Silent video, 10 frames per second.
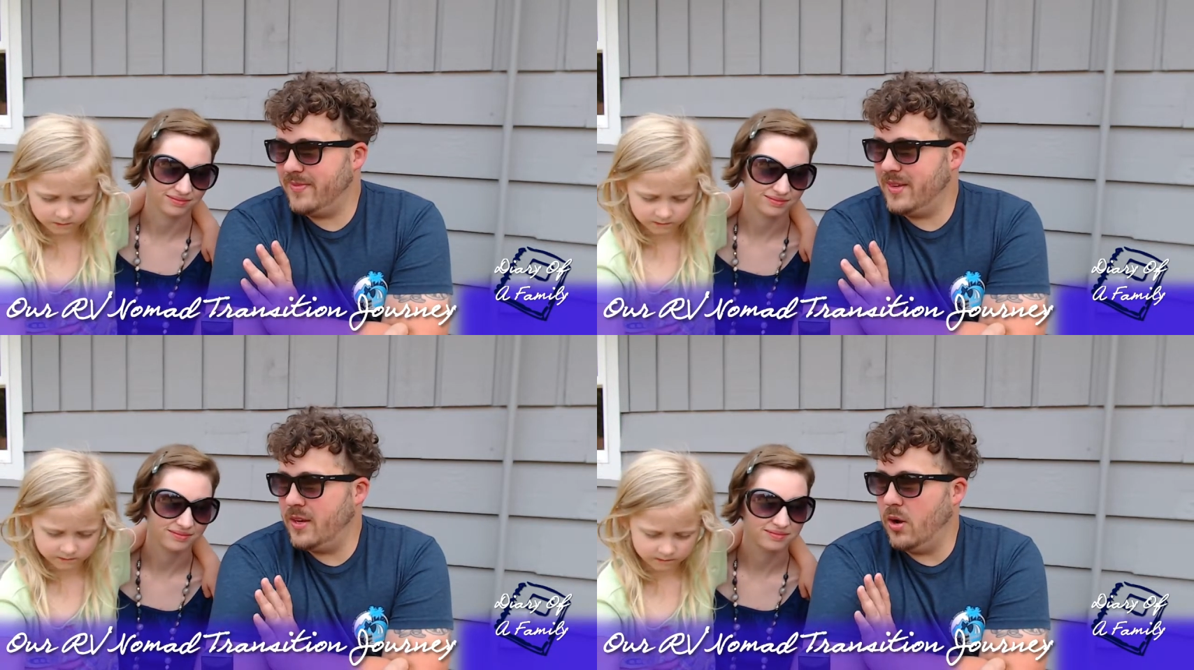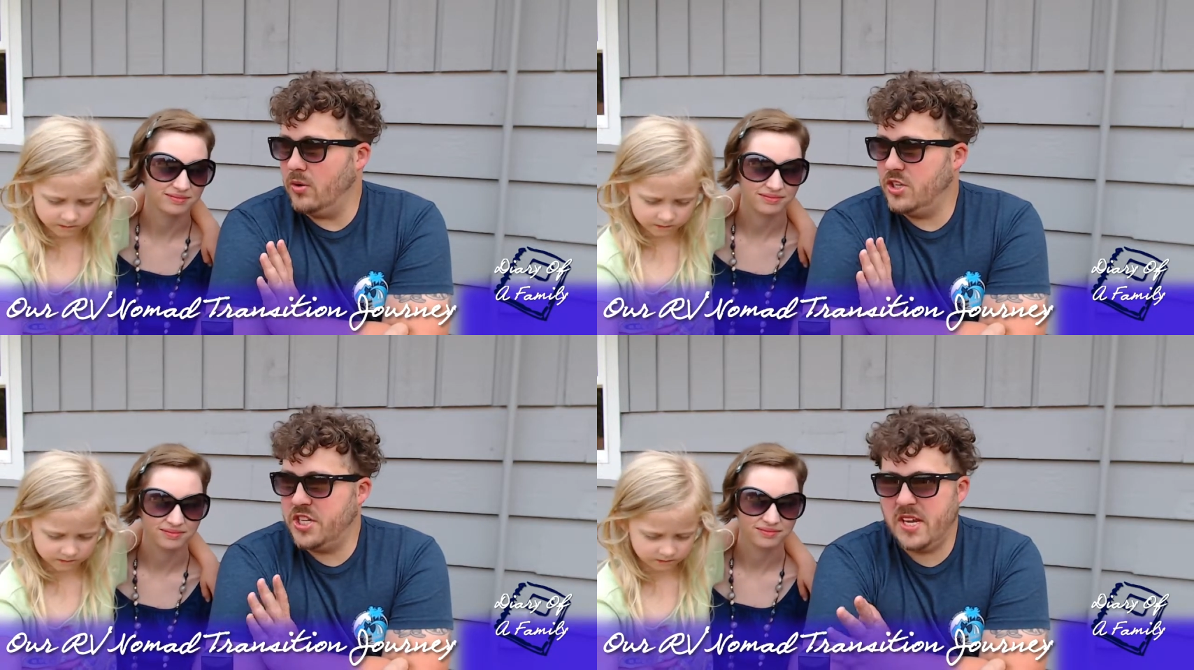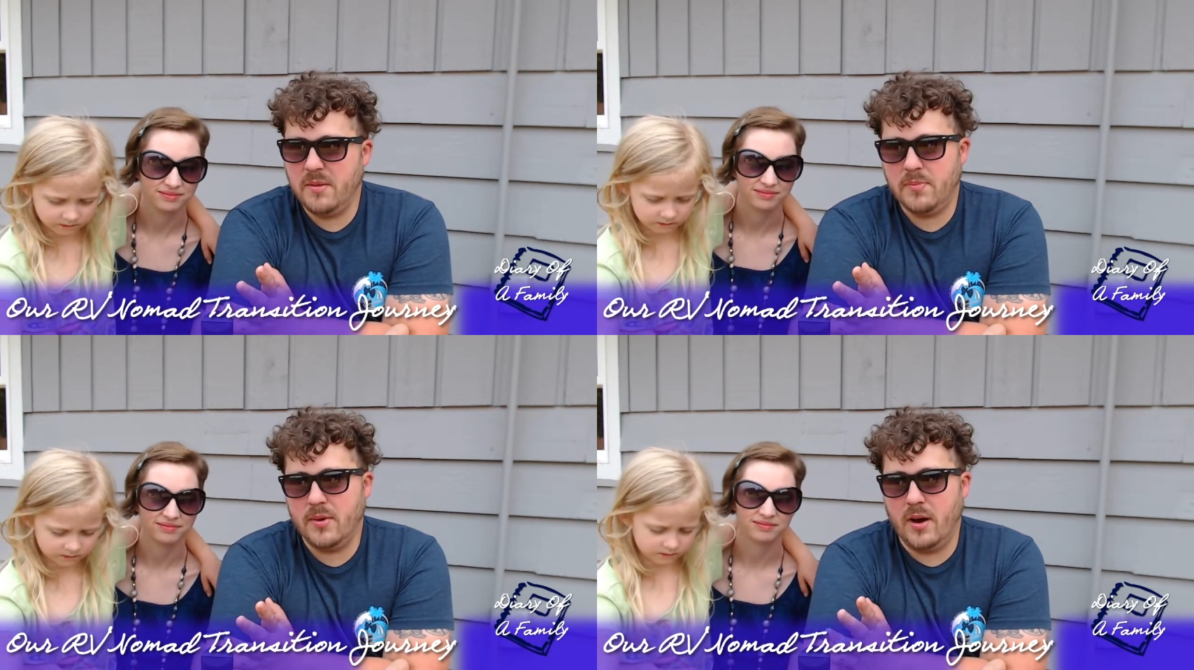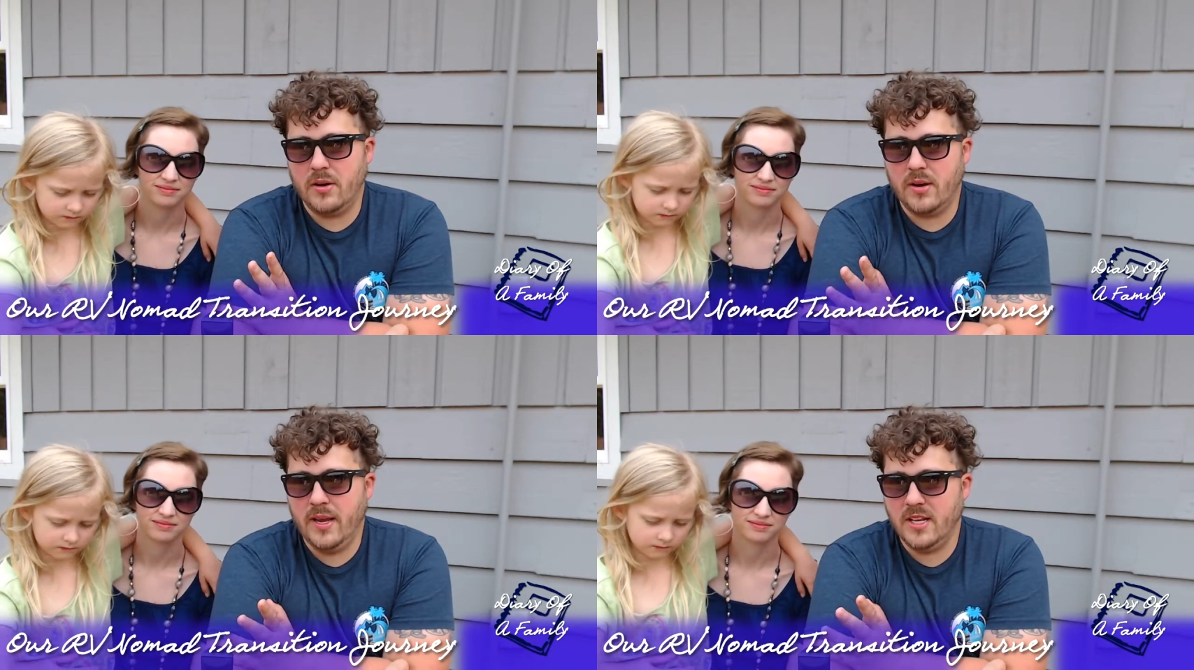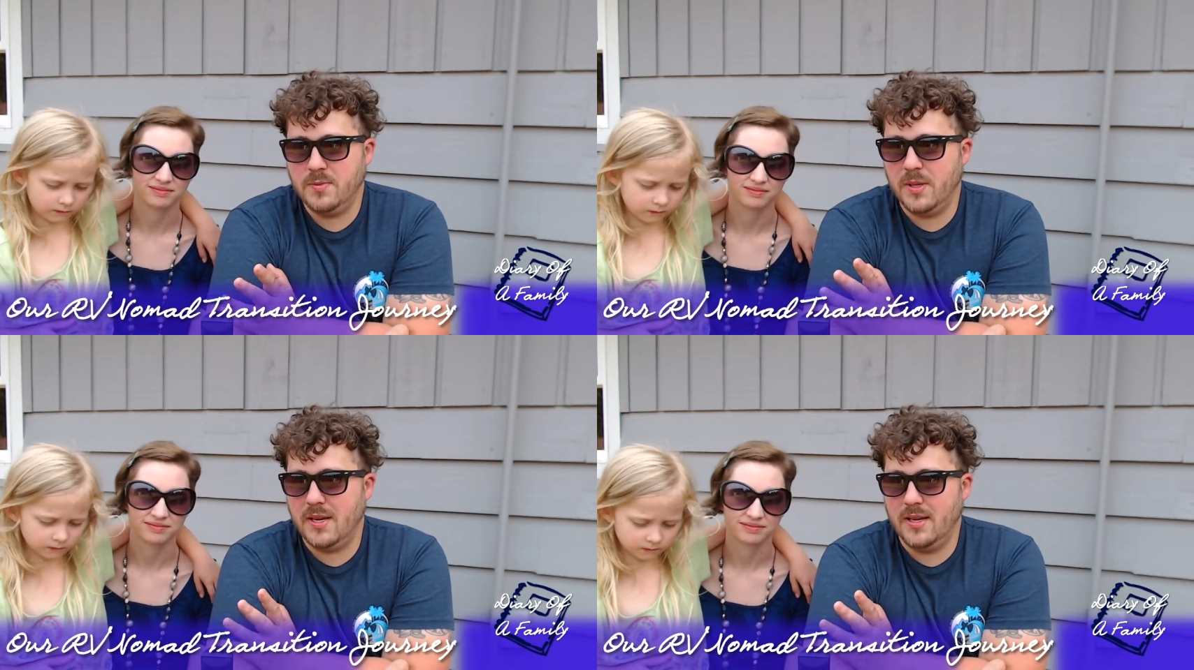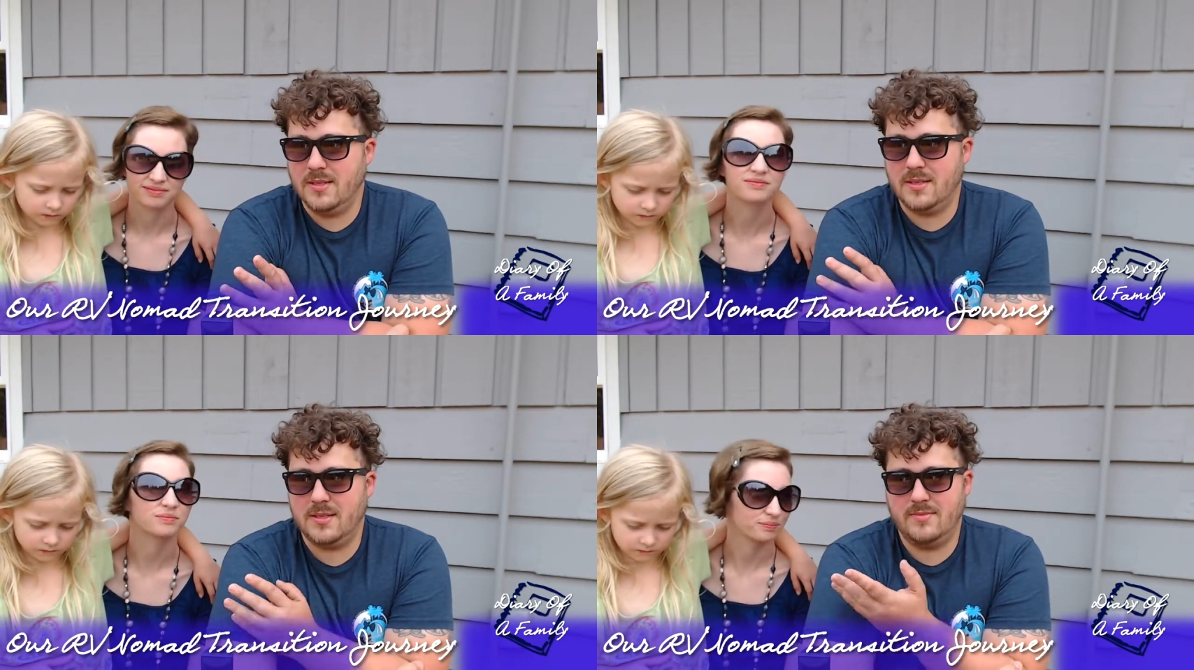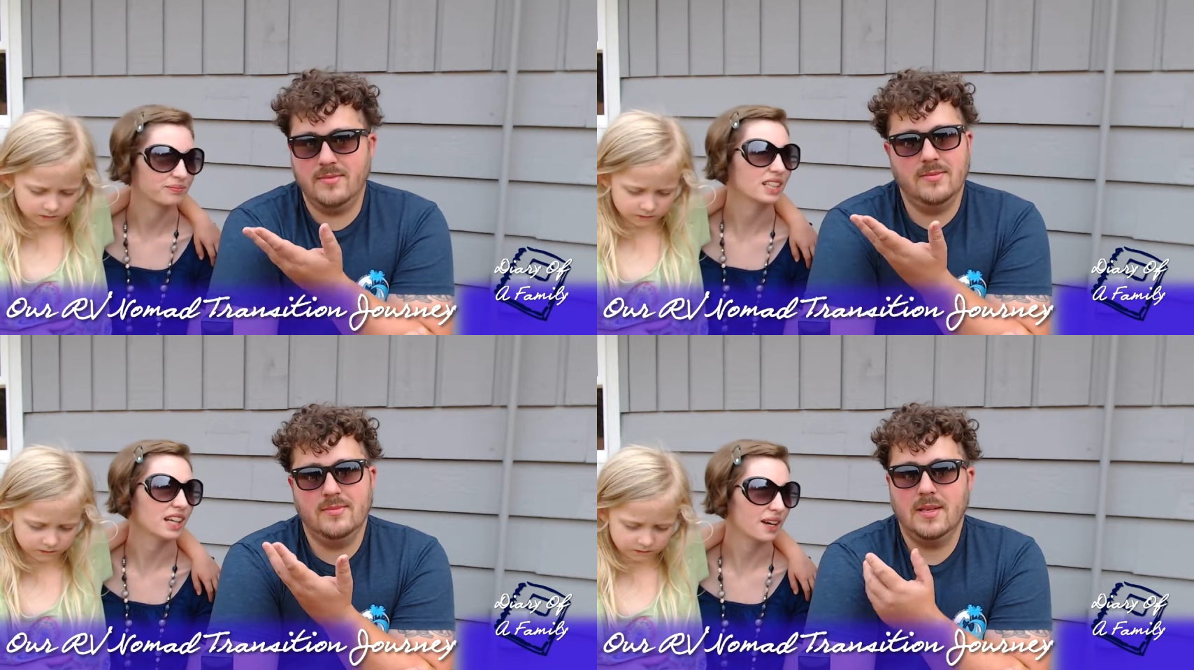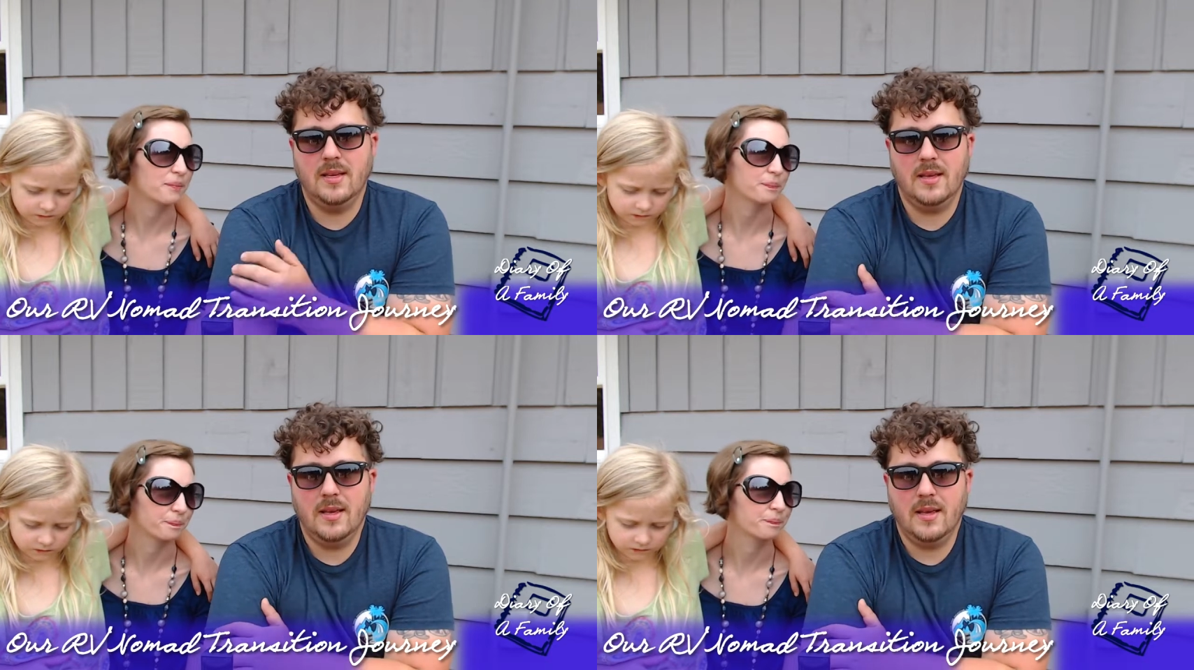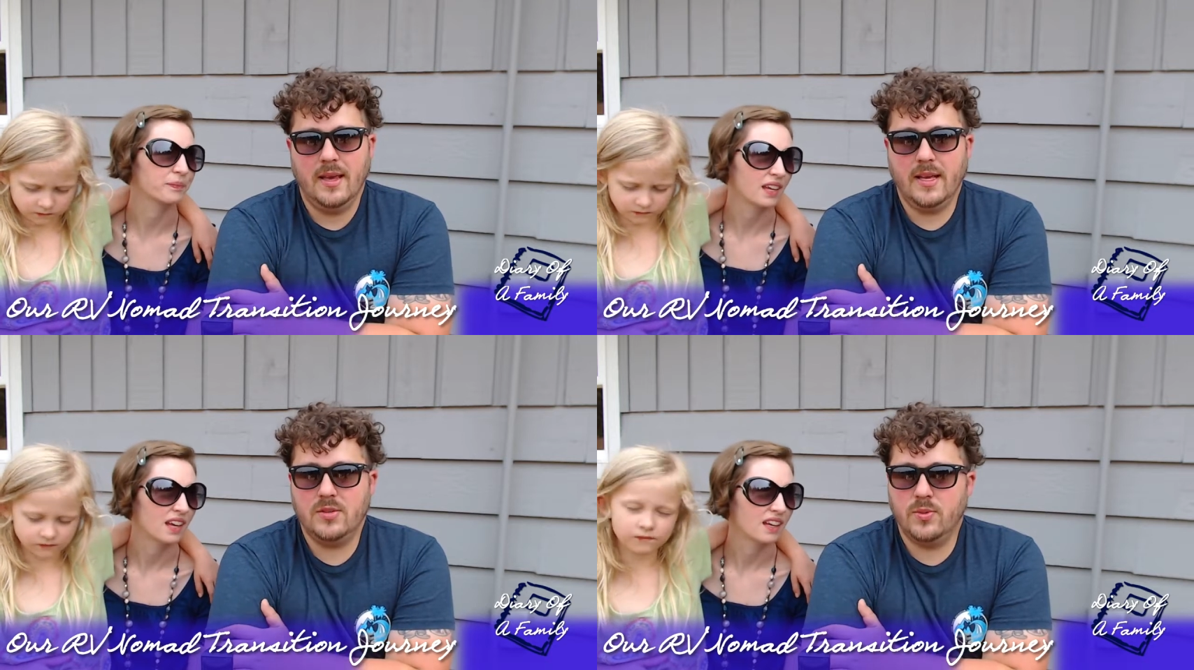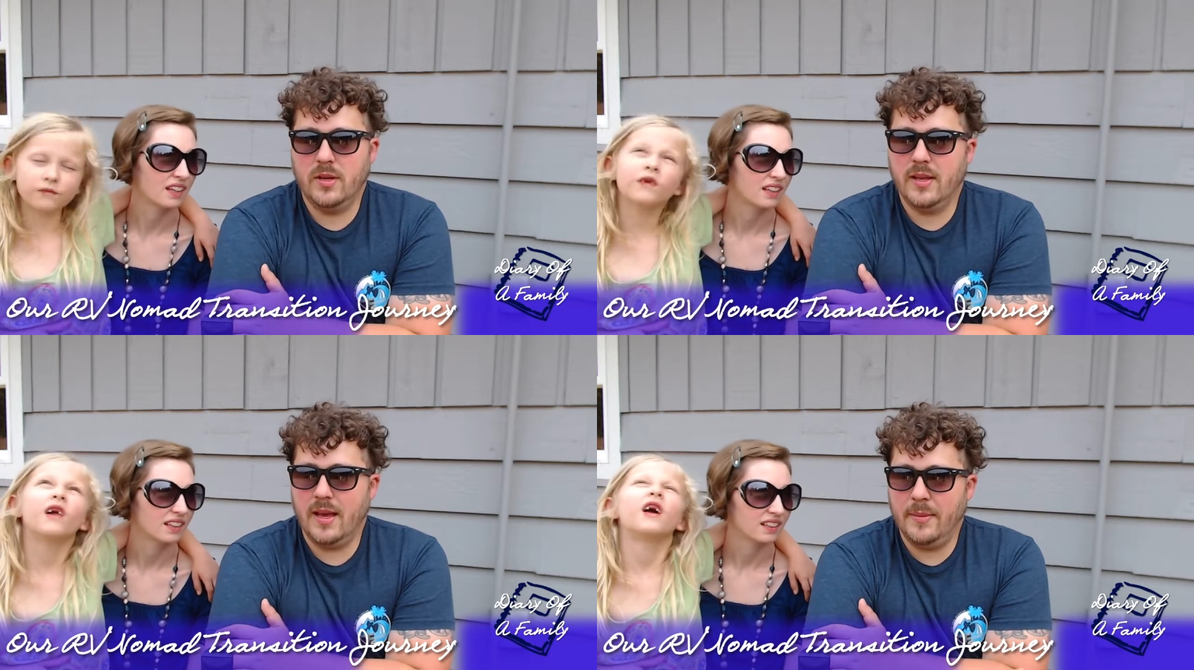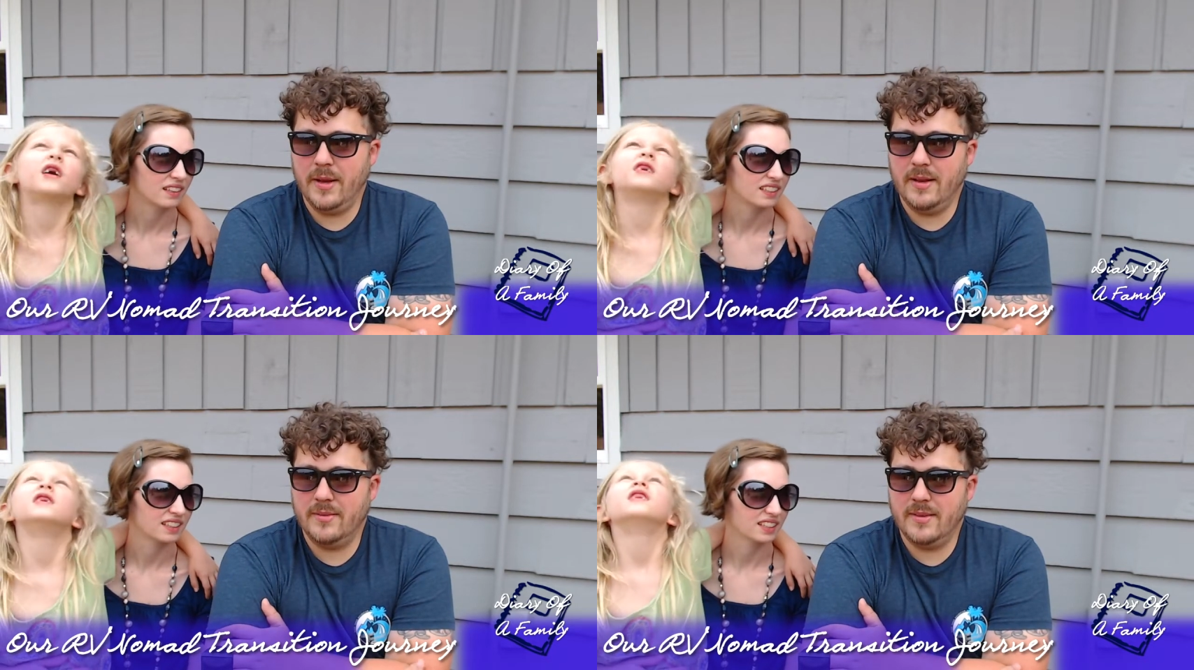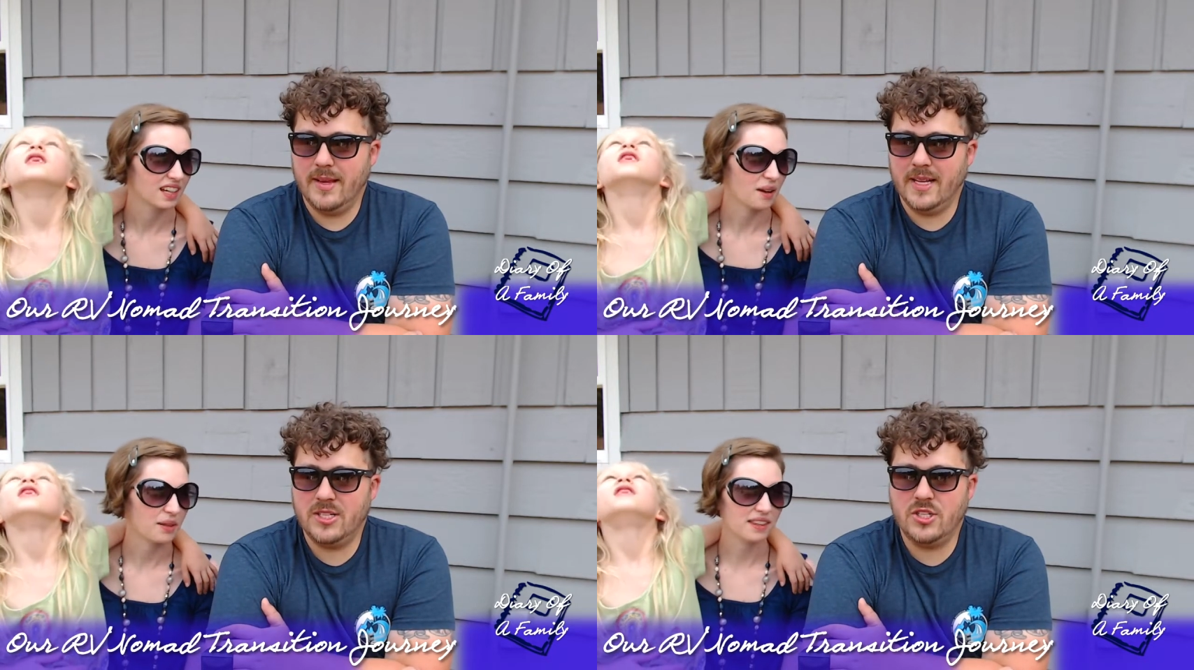Speaker 1: go cheap on our hitch because it's really, I mean, it's